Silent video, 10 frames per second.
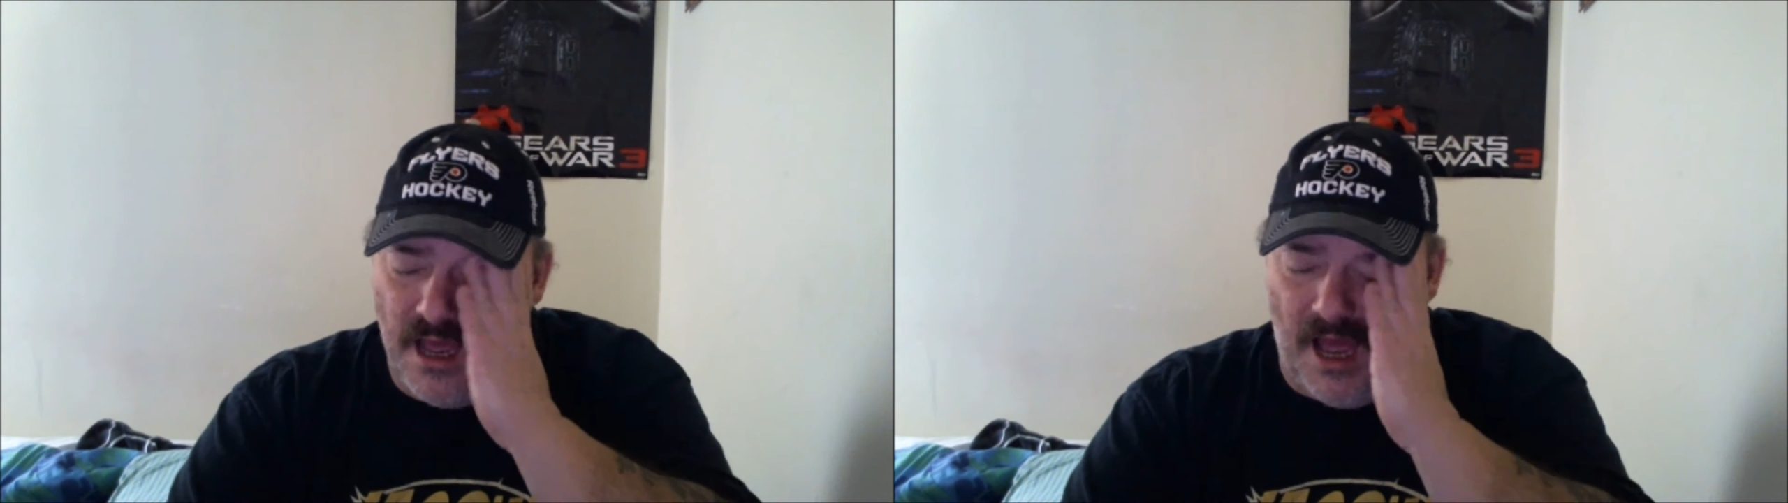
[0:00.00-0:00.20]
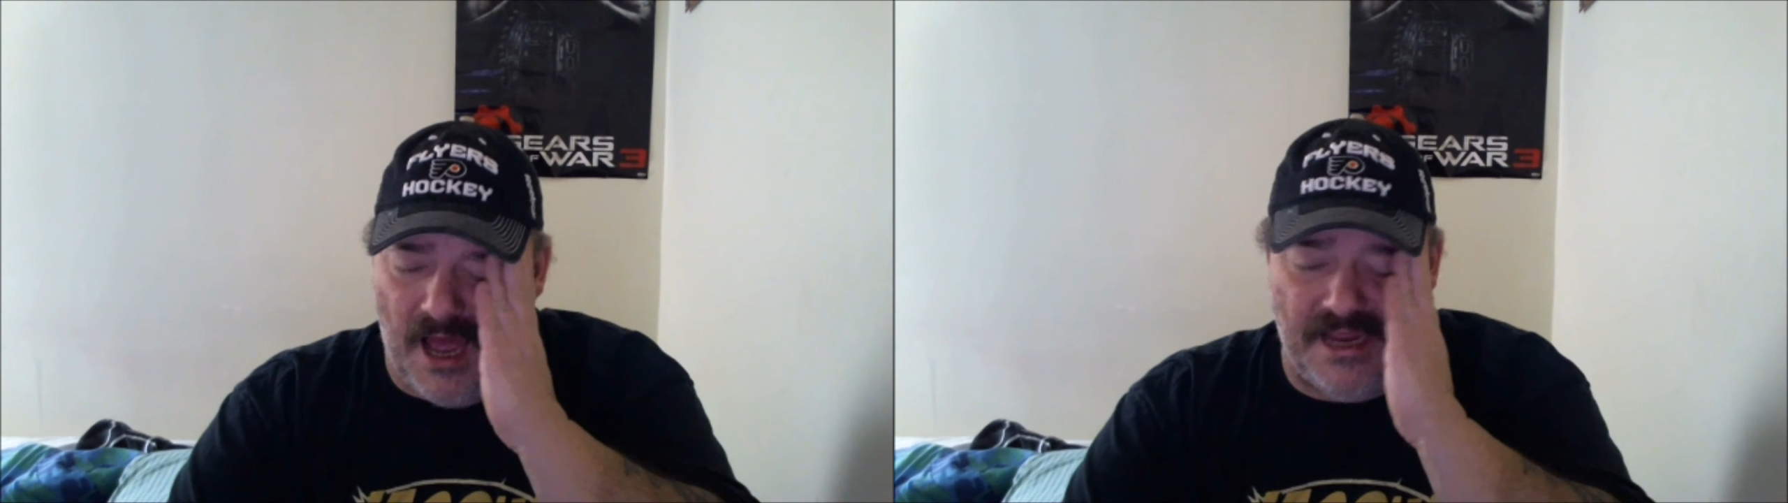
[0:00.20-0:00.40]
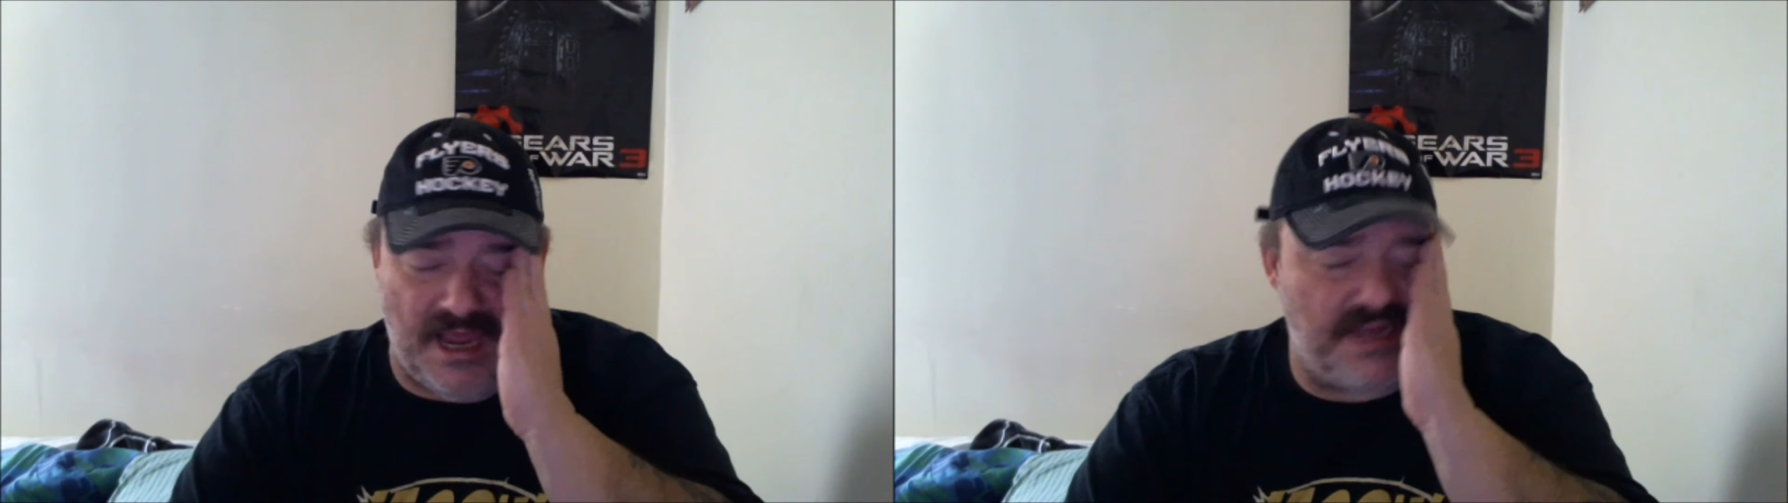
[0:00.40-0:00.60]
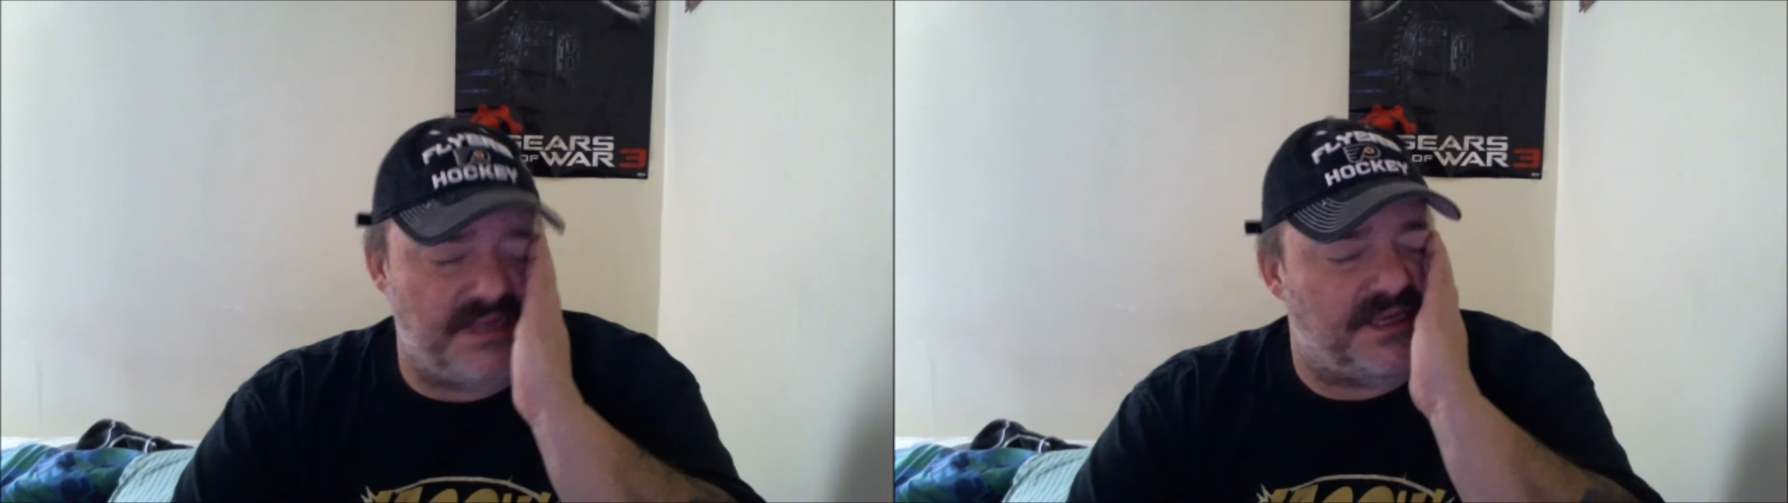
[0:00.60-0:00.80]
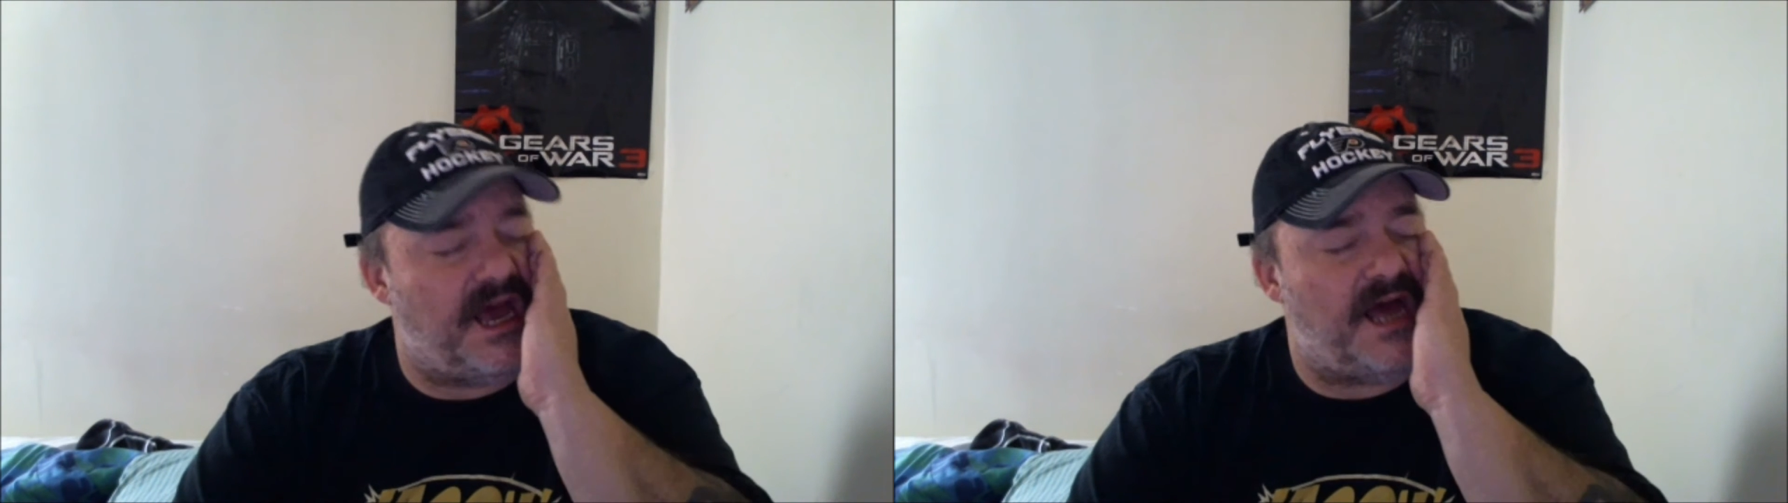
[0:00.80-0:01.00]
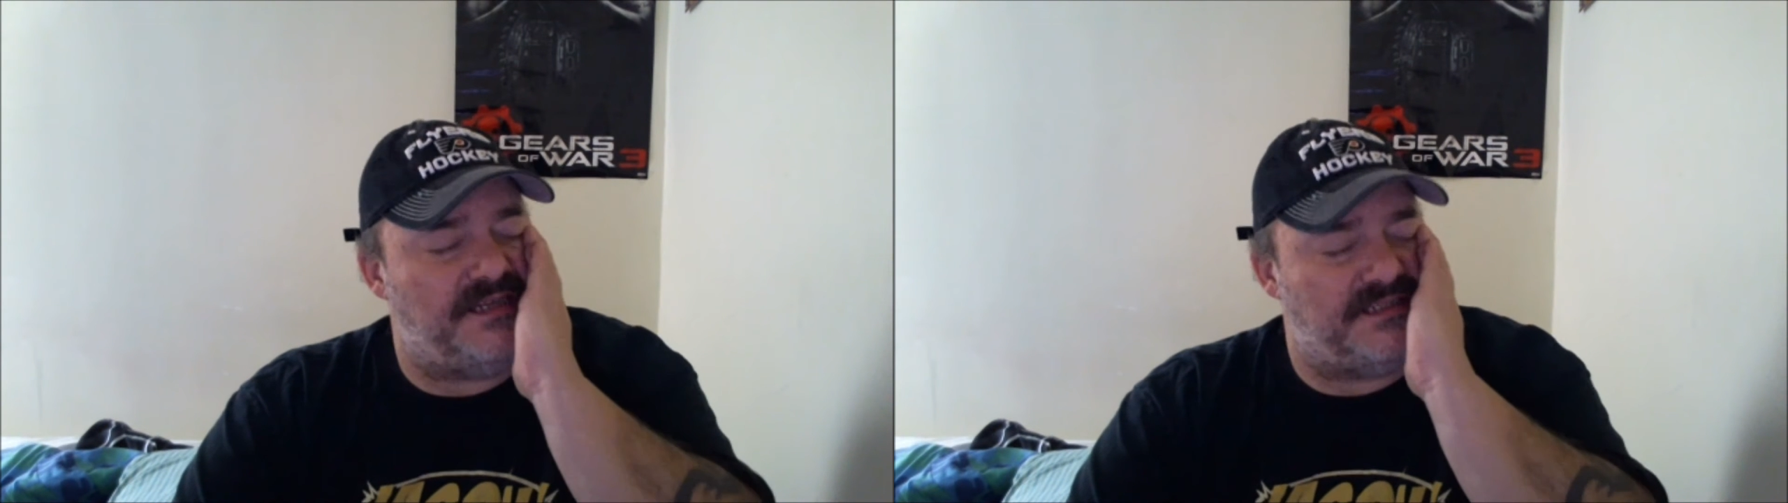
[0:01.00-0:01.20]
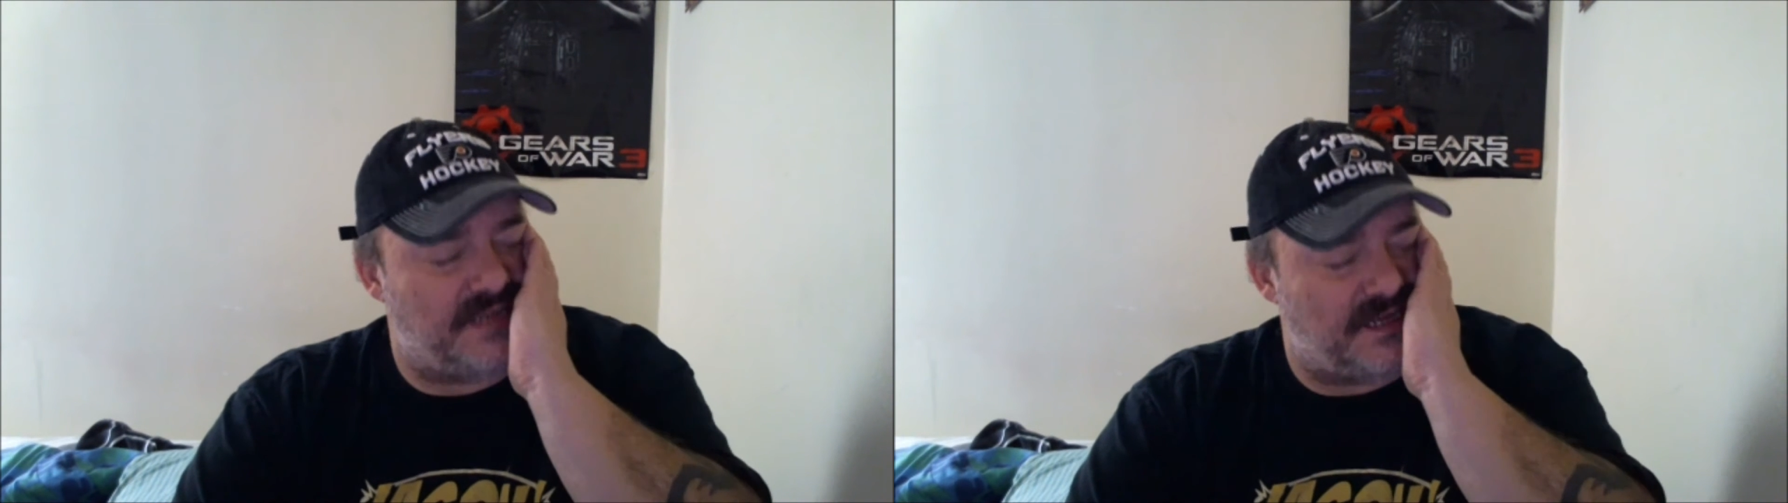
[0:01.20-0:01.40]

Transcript: I hate guys